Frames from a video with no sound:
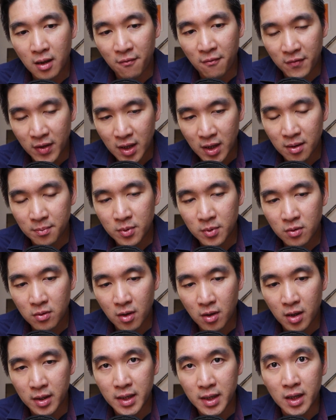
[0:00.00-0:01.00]
available
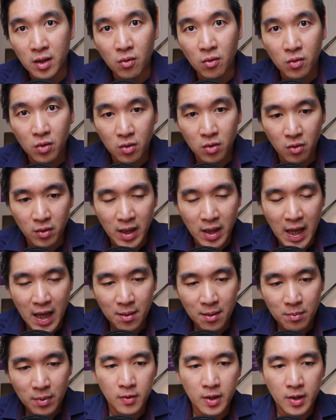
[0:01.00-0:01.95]
on the Google Colab.